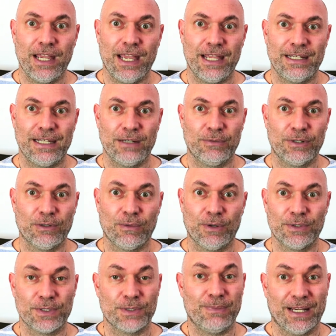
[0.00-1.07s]
and then we don't
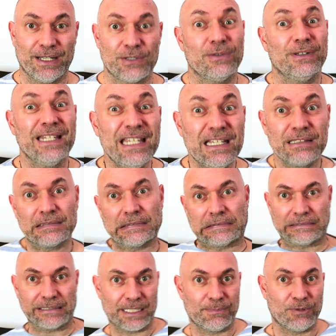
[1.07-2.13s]
want this bag to leak,
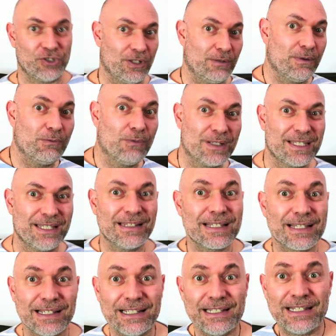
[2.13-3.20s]
especially with what's
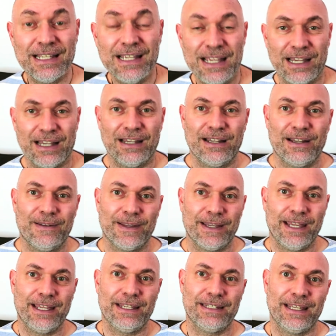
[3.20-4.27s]
inside.
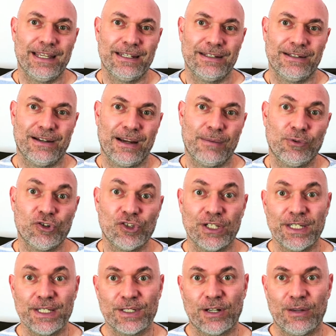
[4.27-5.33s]
And then I
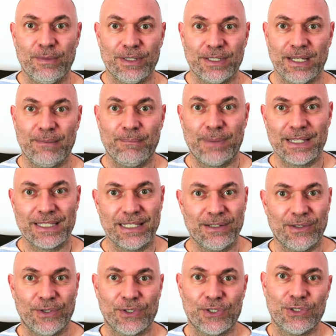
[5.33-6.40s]
appreciate his comment and pass it
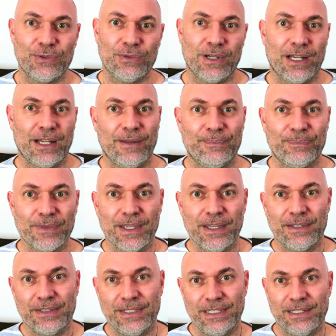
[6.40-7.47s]
on to
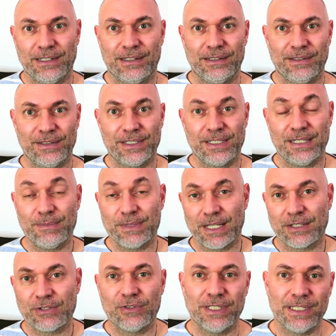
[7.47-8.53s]
the teams that
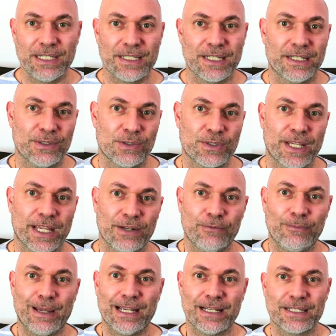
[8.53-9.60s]
actually designed those kind of
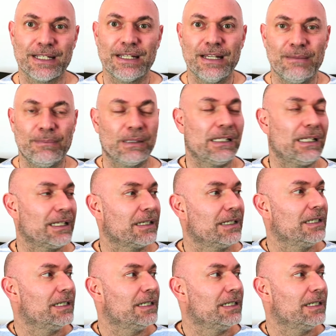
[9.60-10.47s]
bags. But like,